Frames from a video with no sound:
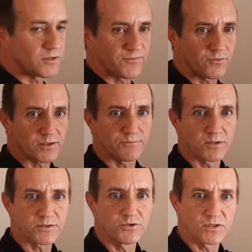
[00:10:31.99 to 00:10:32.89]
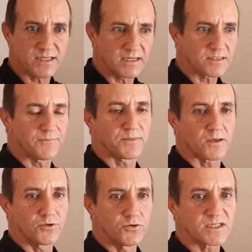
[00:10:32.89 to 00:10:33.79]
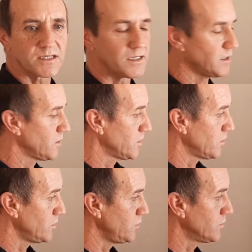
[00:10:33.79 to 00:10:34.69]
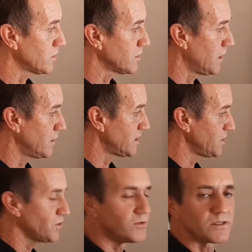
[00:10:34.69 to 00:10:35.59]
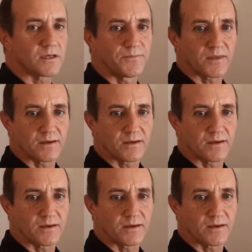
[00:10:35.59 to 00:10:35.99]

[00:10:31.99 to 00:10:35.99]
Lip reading: So if you want to build new cells, new skin, new tissues,